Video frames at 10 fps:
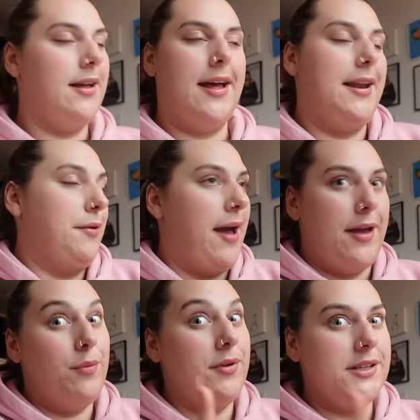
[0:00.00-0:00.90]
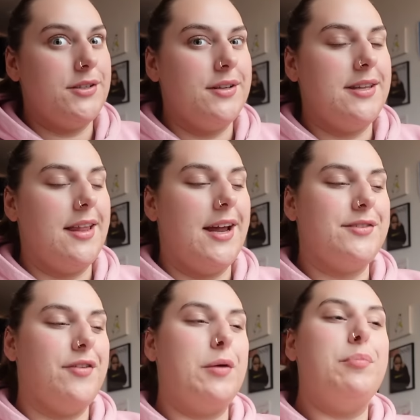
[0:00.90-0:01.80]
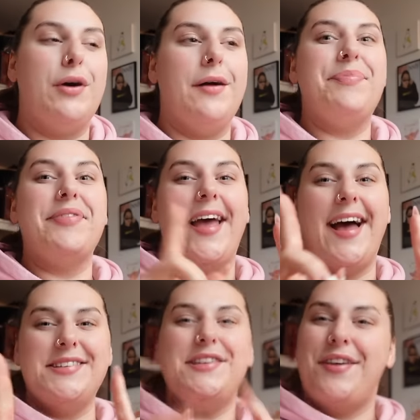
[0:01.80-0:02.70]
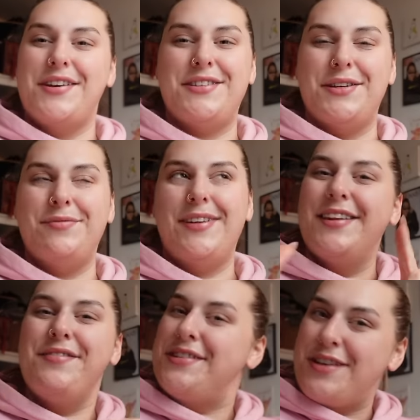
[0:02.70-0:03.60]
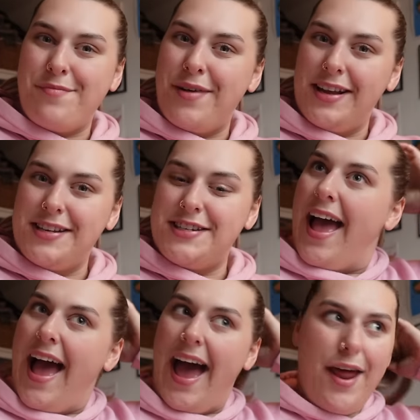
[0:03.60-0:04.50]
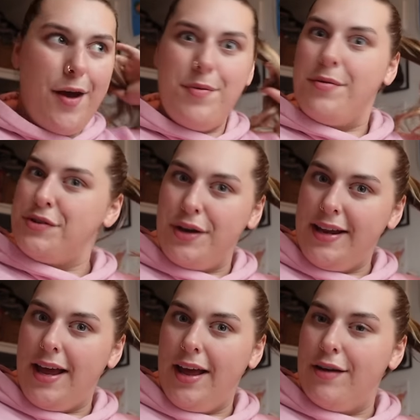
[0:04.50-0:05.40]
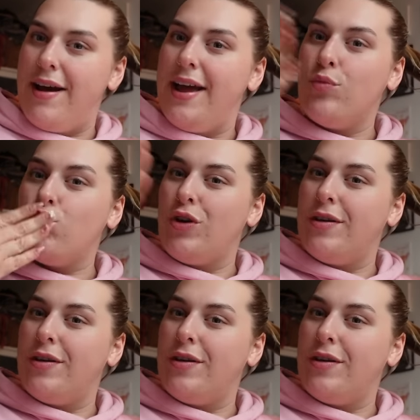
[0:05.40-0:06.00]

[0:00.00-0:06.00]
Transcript: anyway, we'll discuss in the next vlog. But I'll see you very soon. Love you so much. And I hope you enjoyed it. All right.